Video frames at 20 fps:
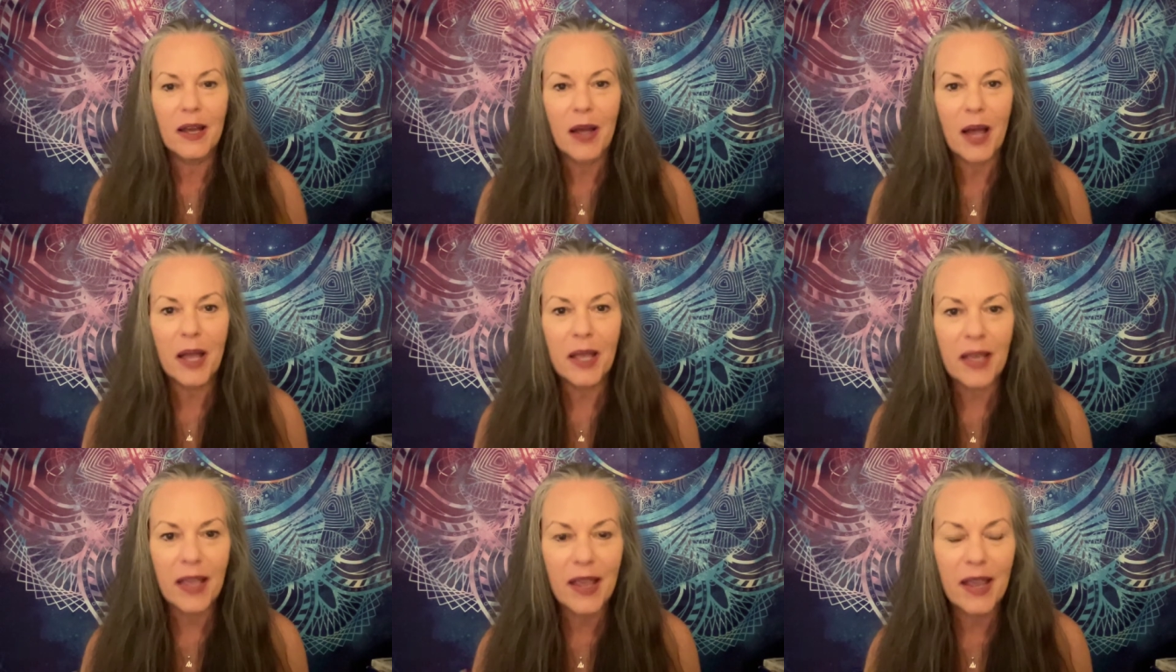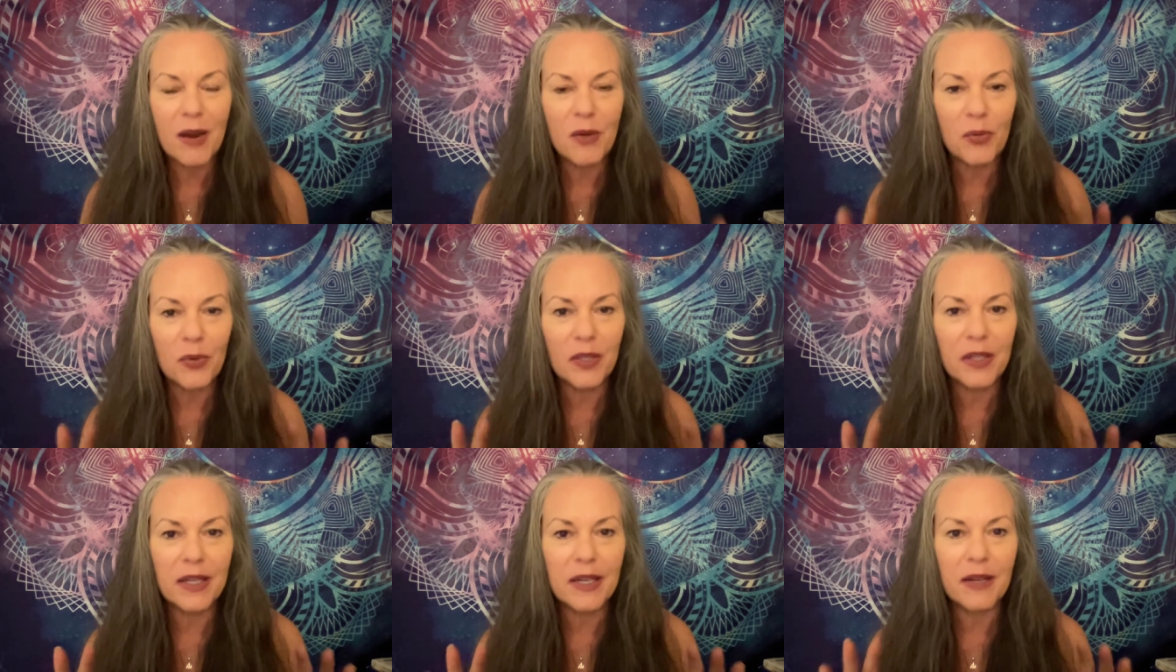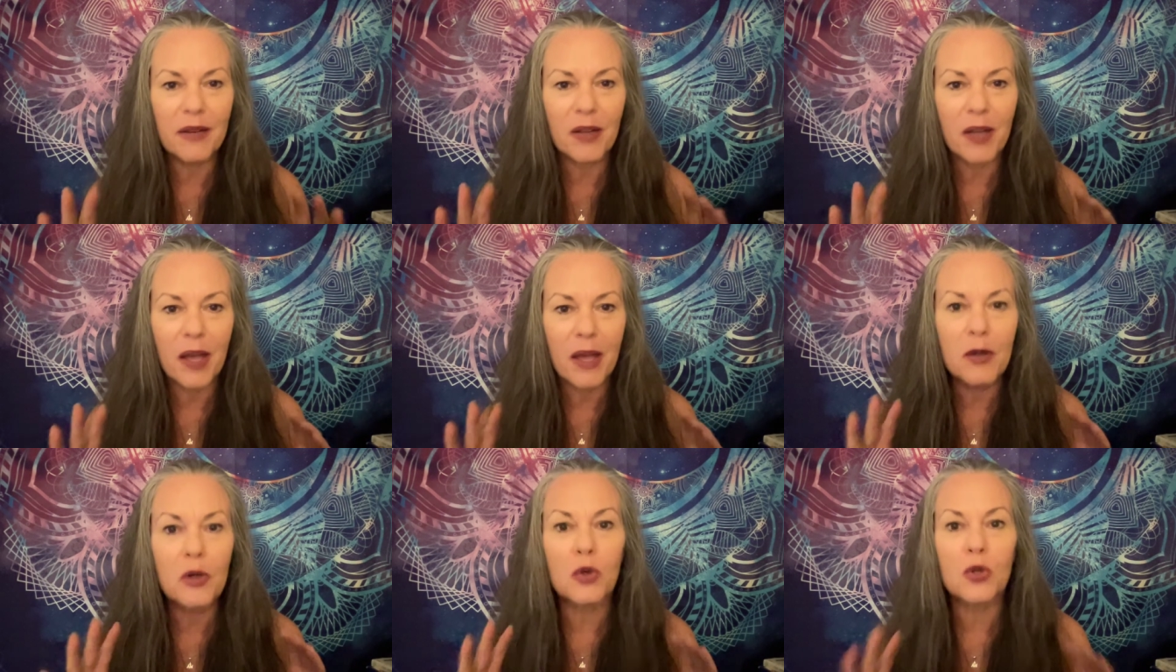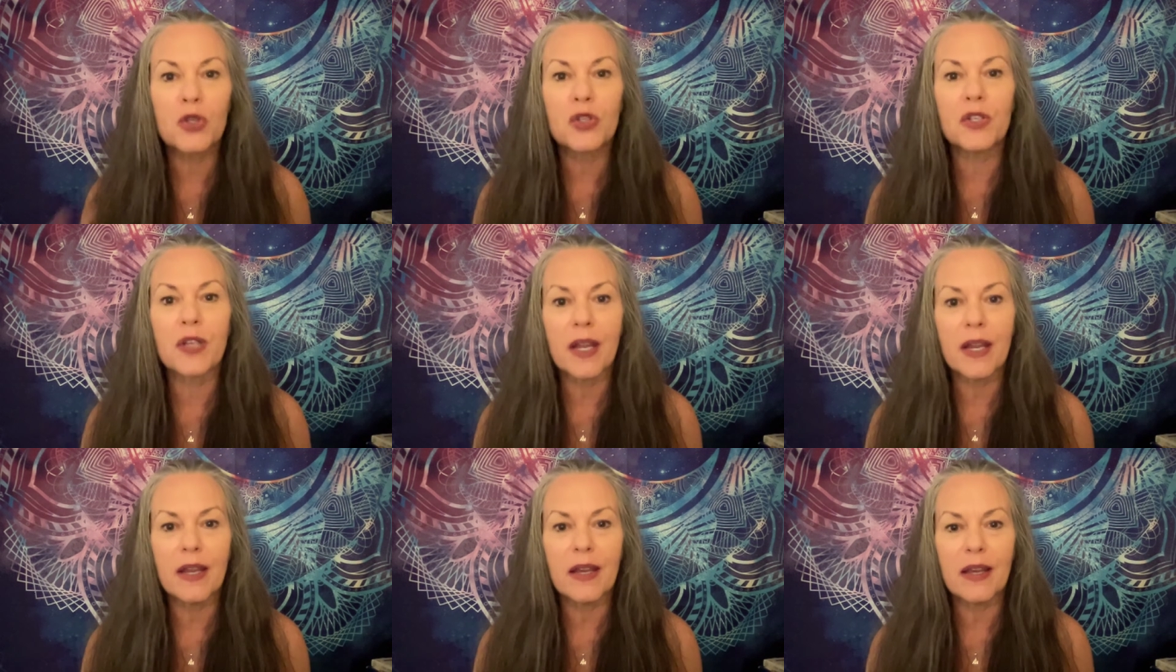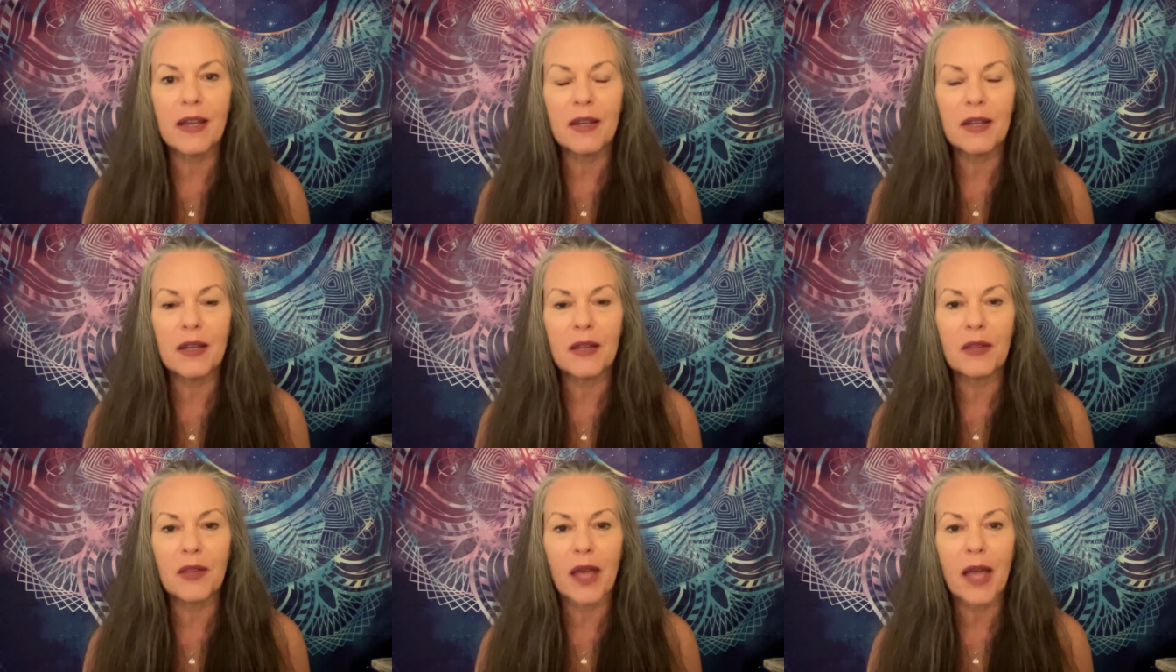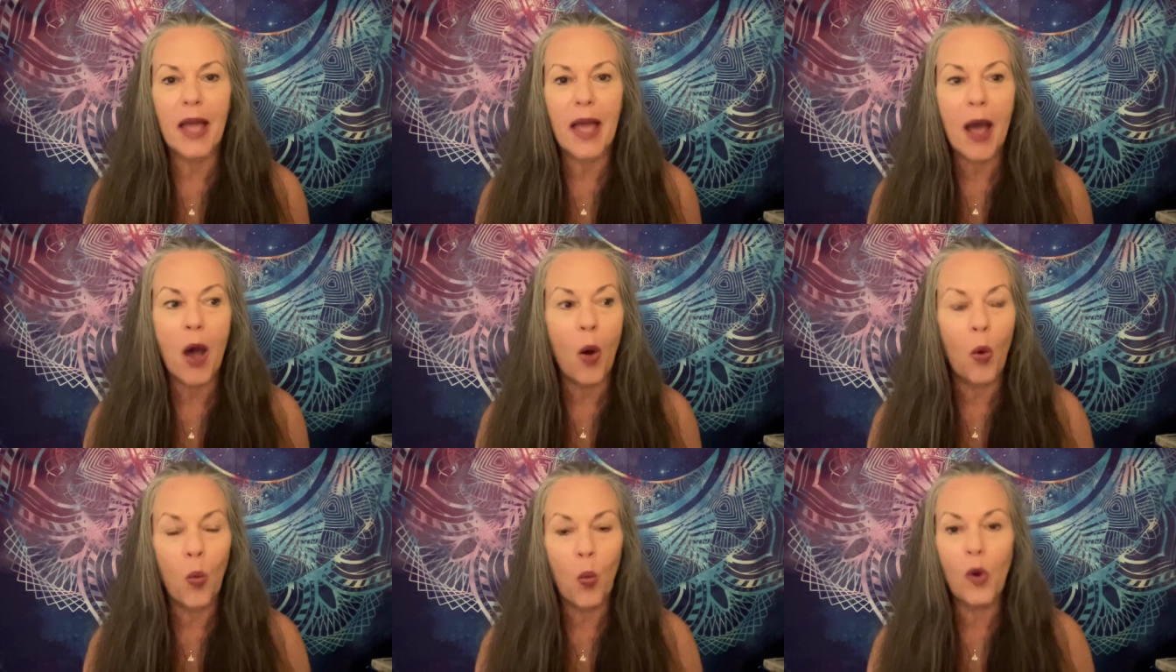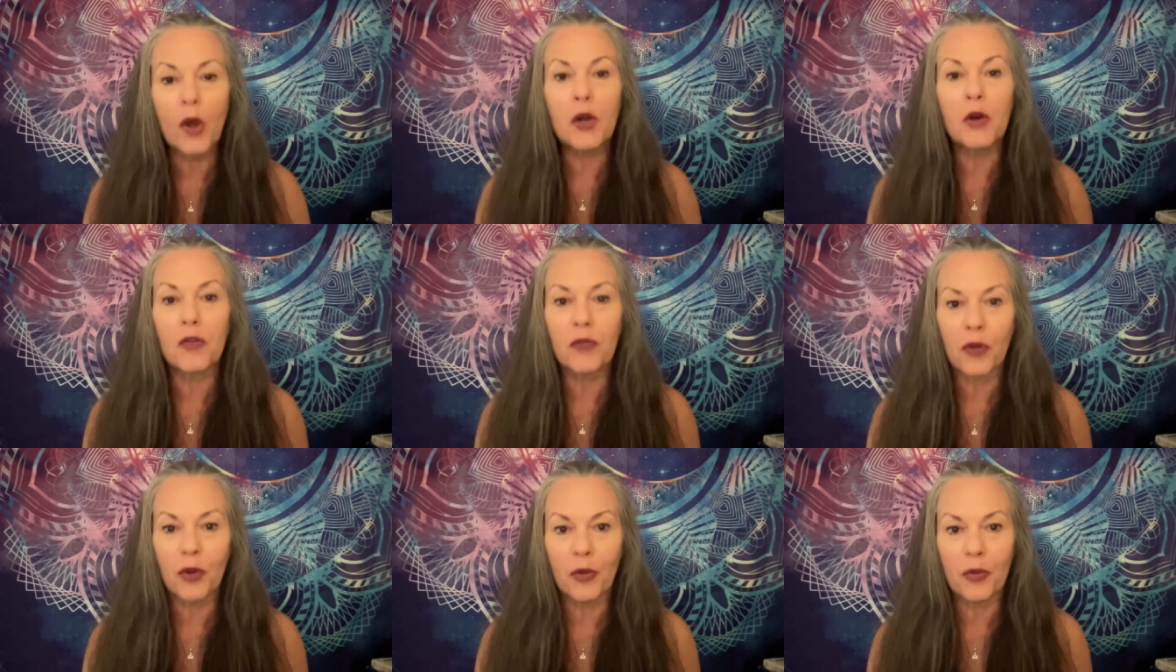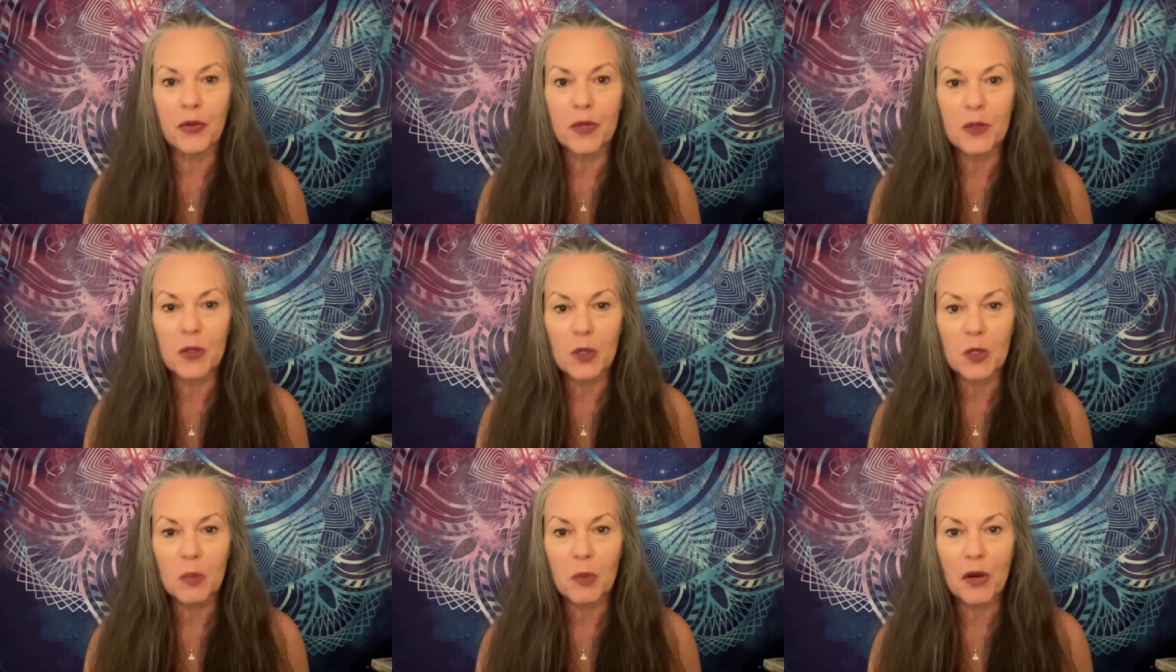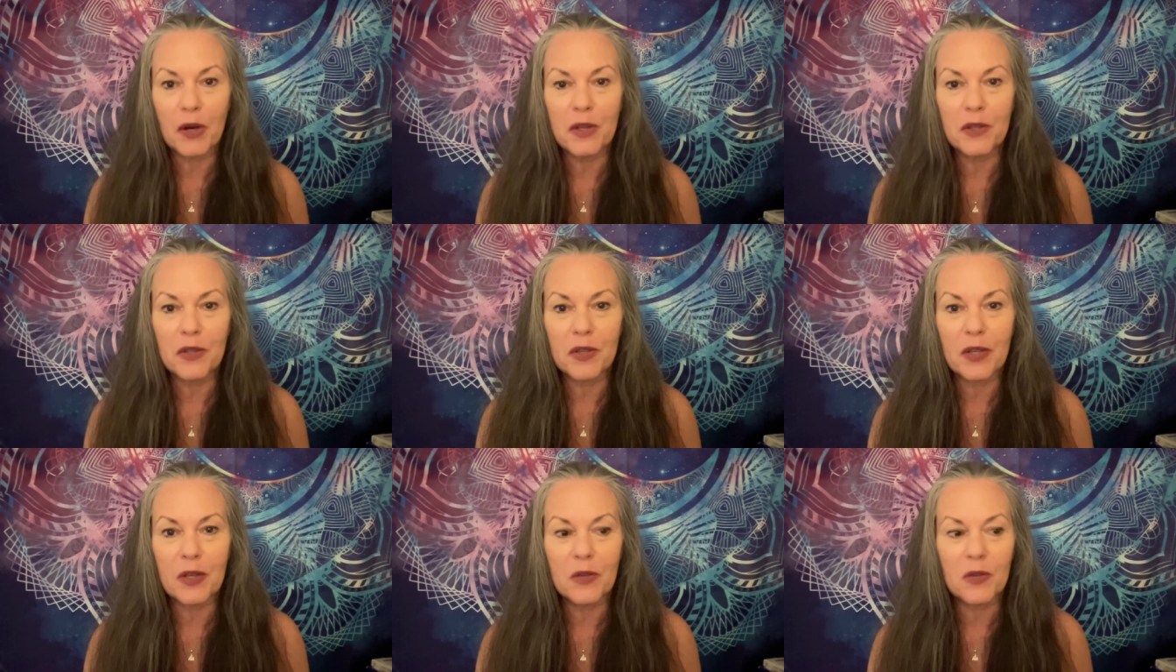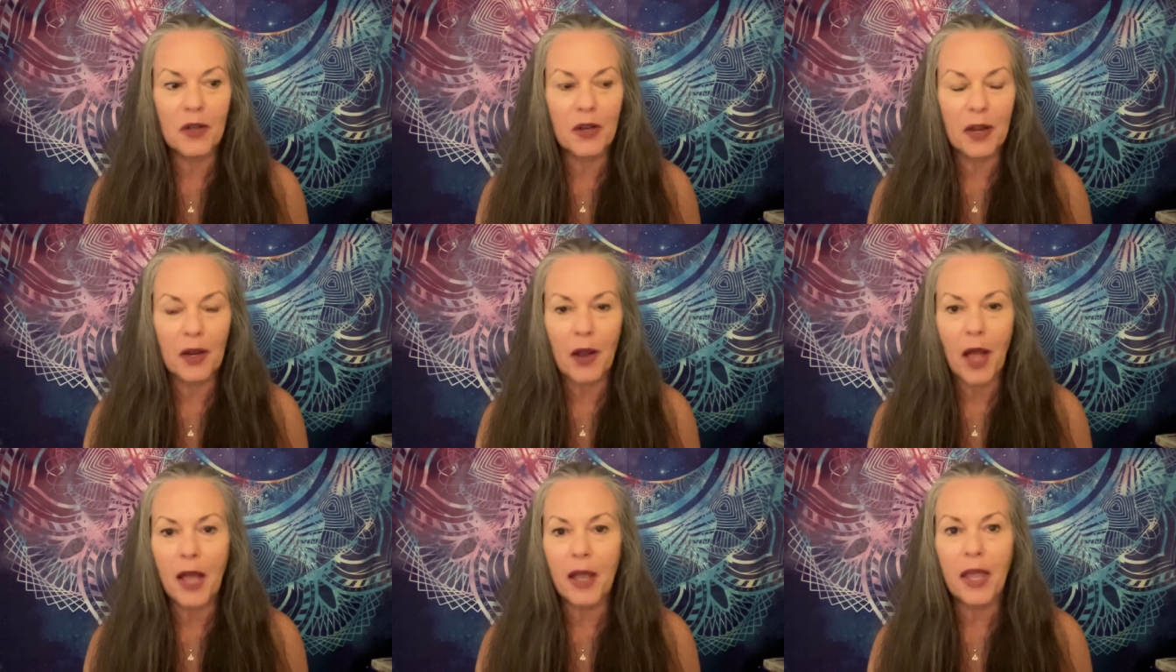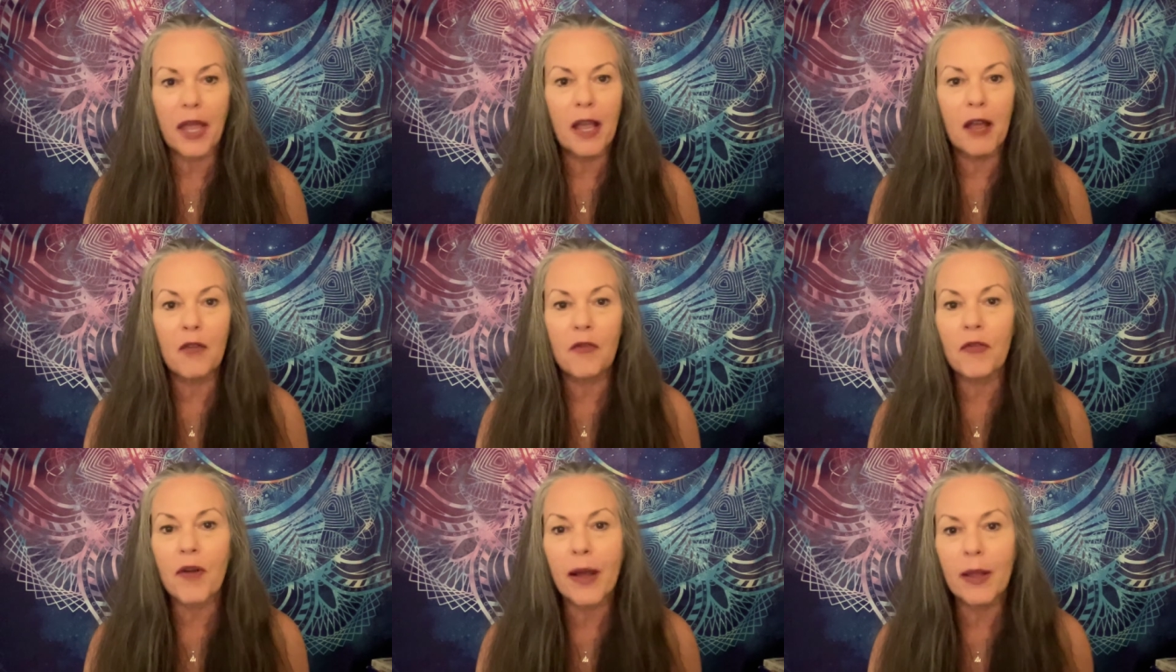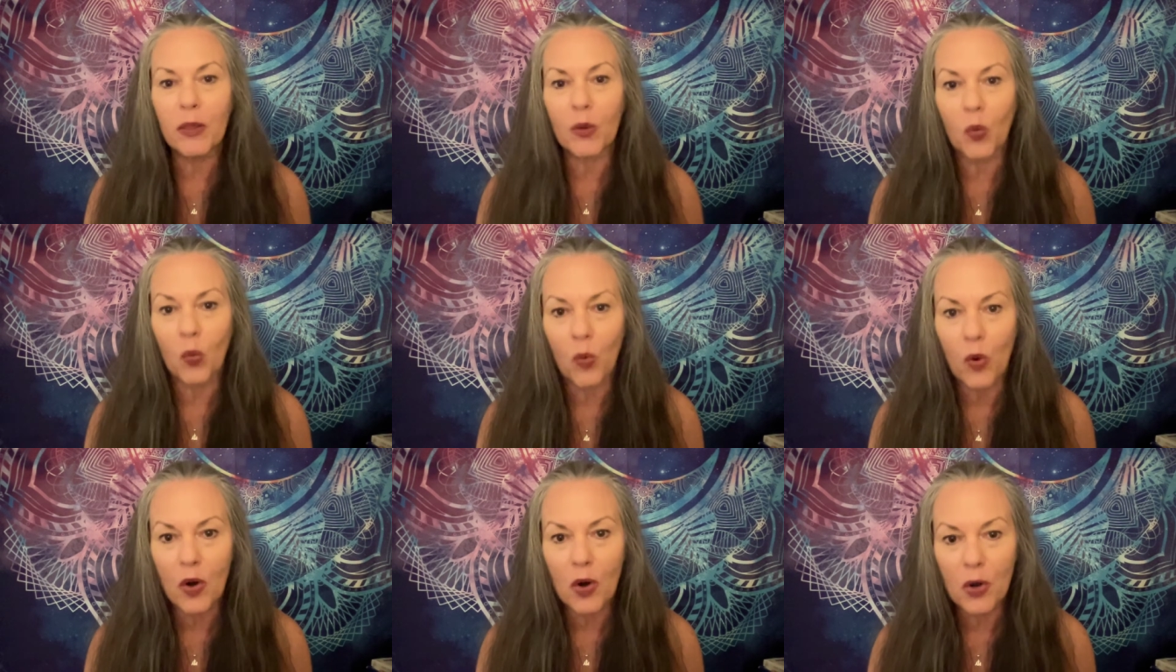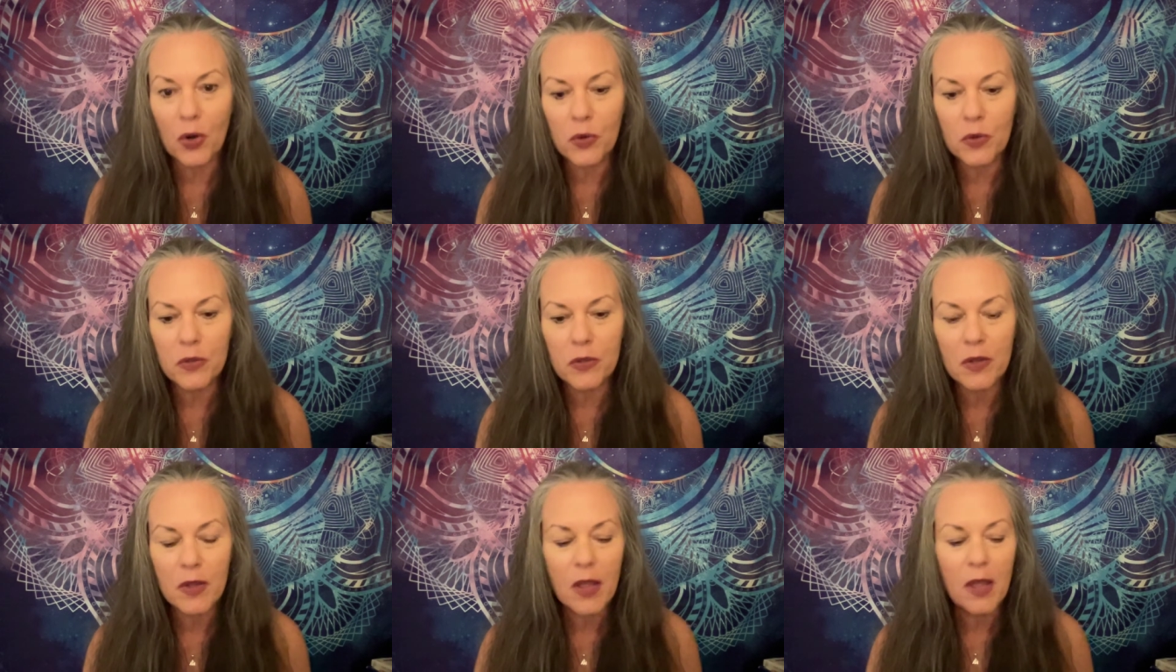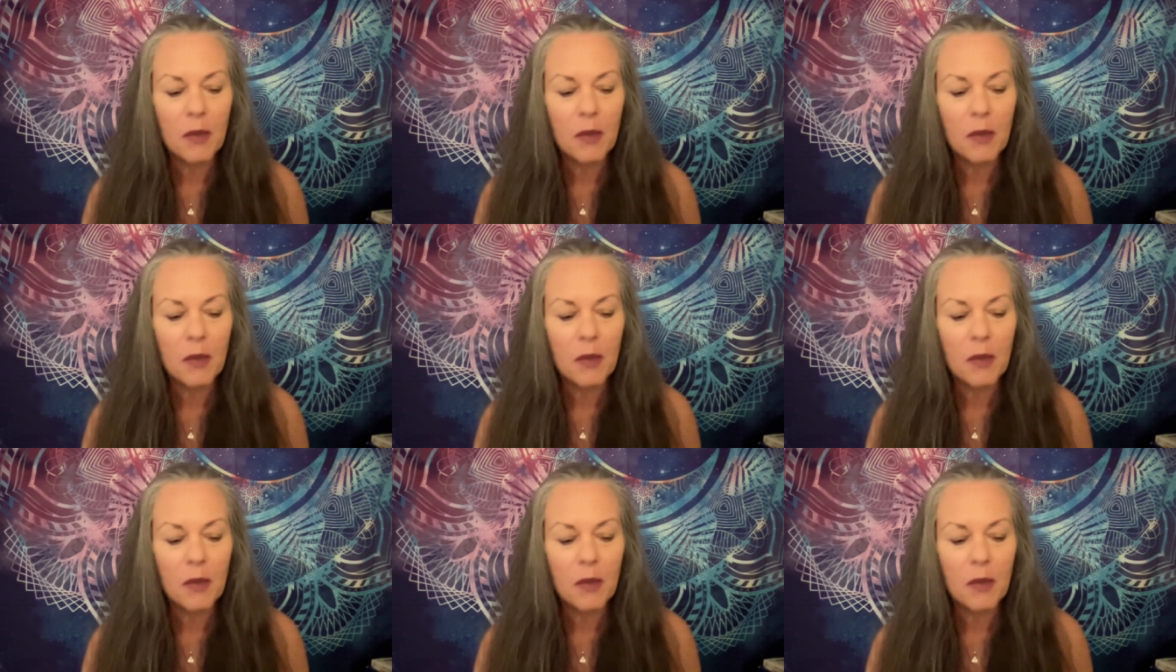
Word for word: I can't really understand the, how wonderful this experience is, and I, I can't find the words.